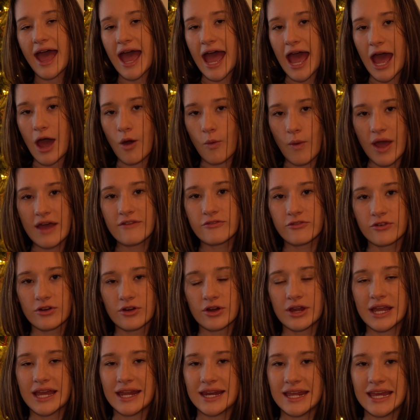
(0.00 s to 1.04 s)
However,
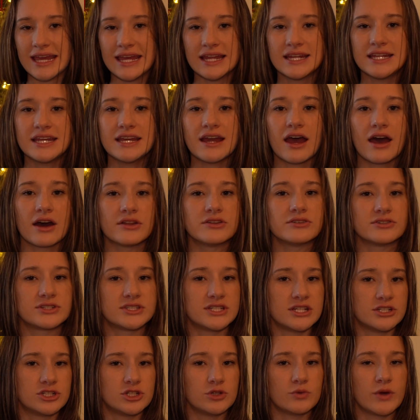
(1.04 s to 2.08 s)
in any other
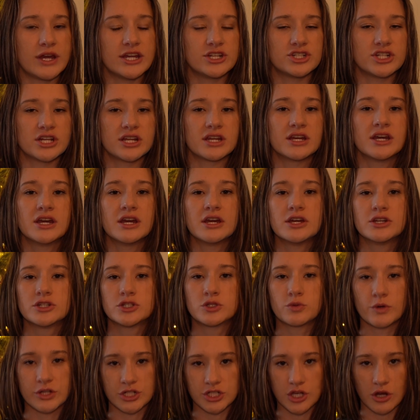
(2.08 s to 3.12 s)
situation,
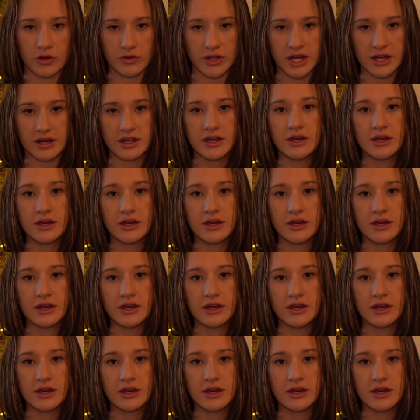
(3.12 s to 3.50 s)
Switch OLED.